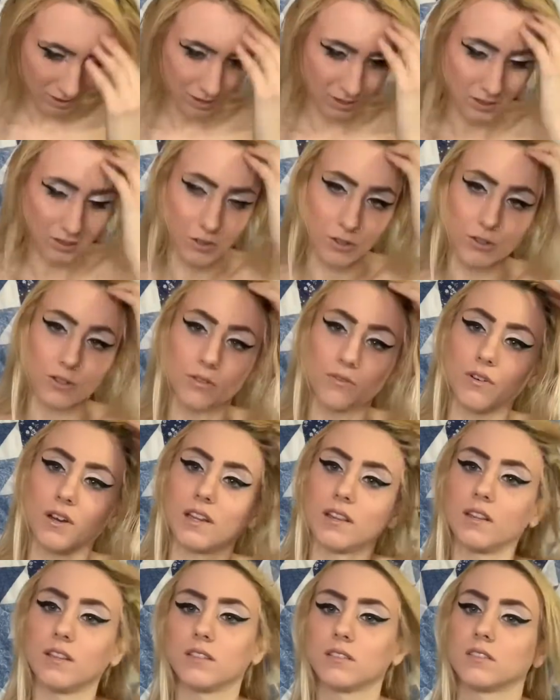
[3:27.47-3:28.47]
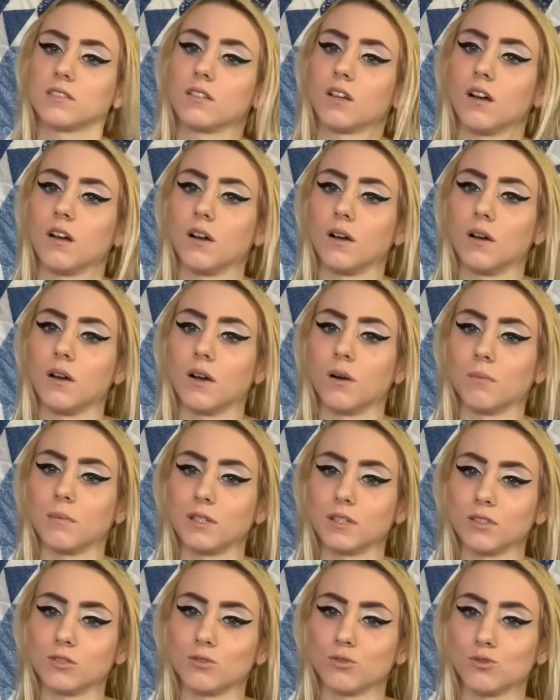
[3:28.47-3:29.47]
you're gonna find this on uh,
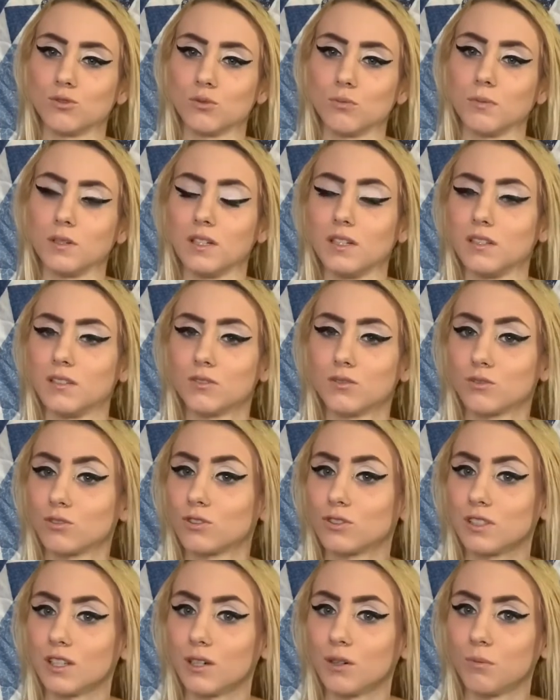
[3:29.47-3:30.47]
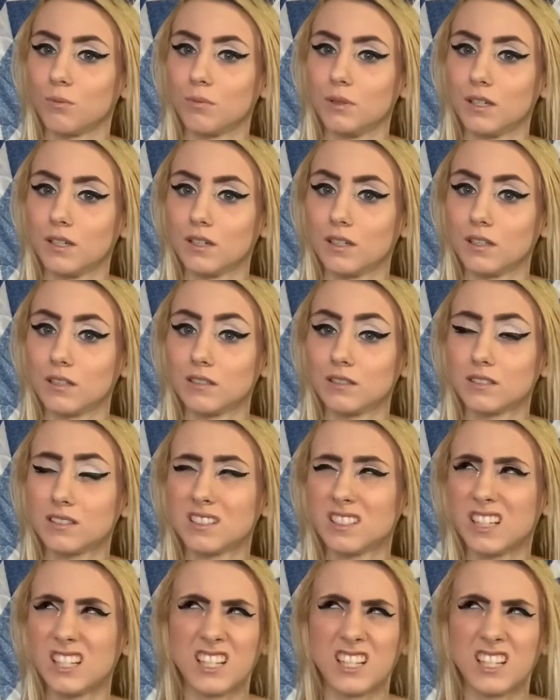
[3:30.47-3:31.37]
my social medias for sale because